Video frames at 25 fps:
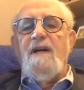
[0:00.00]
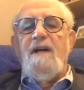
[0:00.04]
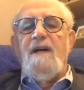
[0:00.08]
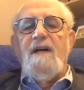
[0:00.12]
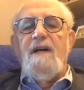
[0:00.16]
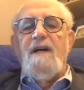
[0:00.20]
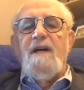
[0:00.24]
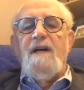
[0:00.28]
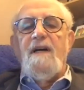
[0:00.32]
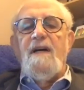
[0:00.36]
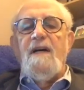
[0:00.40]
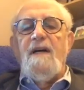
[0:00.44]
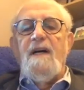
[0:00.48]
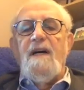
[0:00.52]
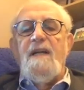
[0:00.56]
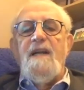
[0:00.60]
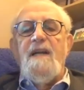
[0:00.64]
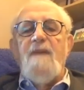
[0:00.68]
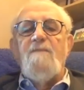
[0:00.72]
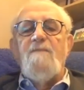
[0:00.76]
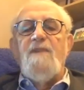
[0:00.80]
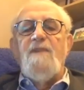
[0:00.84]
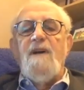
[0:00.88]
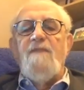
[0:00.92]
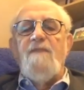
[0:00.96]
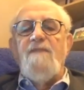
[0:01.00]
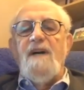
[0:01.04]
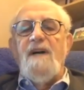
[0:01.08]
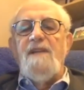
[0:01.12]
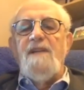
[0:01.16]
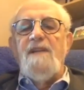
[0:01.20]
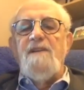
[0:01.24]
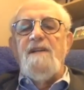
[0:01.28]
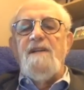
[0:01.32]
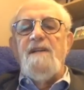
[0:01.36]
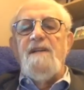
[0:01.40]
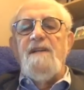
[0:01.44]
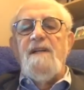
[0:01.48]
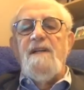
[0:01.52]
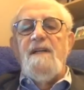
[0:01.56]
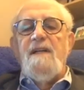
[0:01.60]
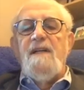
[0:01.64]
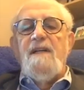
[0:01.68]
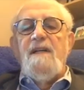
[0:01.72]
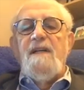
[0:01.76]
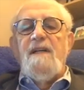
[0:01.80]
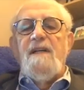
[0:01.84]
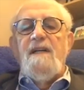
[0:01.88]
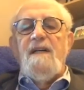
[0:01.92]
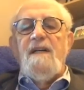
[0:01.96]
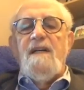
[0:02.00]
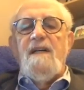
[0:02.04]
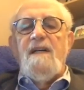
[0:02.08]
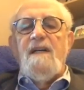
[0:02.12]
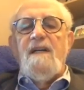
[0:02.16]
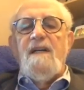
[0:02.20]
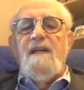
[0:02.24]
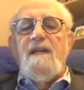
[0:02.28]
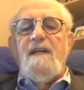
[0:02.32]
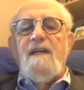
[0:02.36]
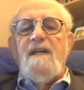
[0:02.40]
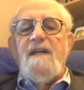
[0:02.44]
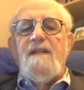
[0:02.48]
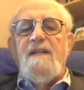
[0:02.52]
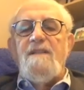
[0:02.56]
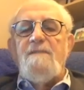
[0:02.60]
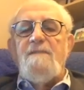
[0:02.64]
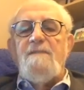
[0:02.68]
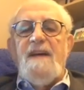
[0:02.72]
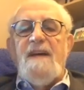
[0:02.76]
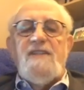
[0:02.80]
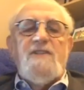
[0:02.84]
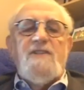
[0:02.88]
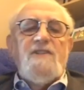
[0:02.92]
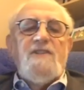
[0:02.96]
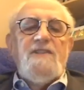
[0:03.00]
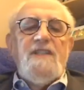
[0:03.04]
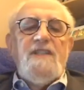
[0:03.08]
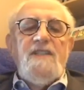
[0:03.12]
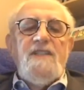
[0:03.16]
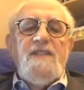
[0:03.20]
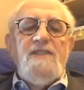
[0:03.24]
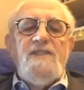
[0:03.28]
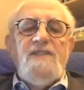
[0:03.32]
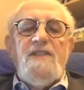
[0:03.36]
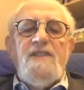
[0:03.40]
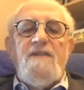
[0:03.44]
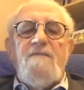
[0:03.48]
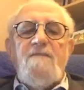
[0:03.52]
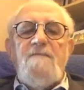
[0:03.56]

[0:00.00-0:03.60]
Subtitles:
a number of other specialties